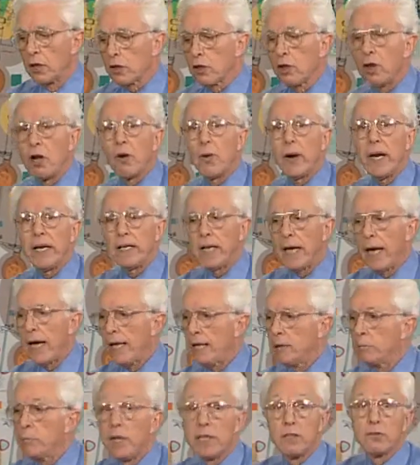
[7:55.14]
chloride
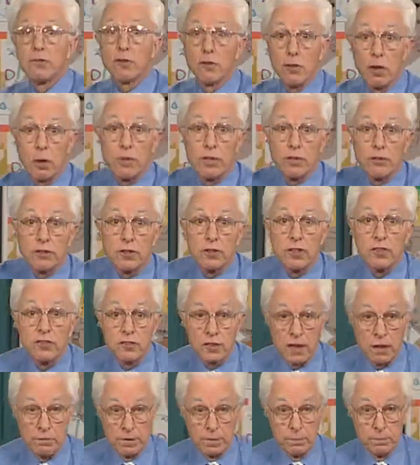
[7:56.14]
ion made of chlorine
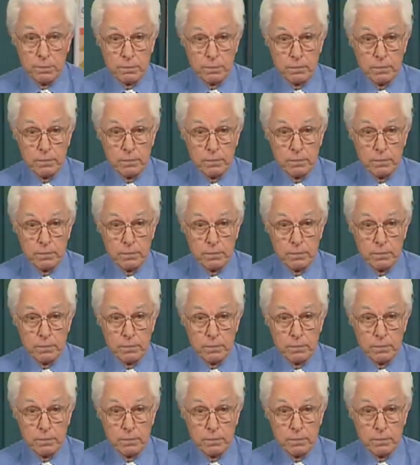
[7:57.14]
37.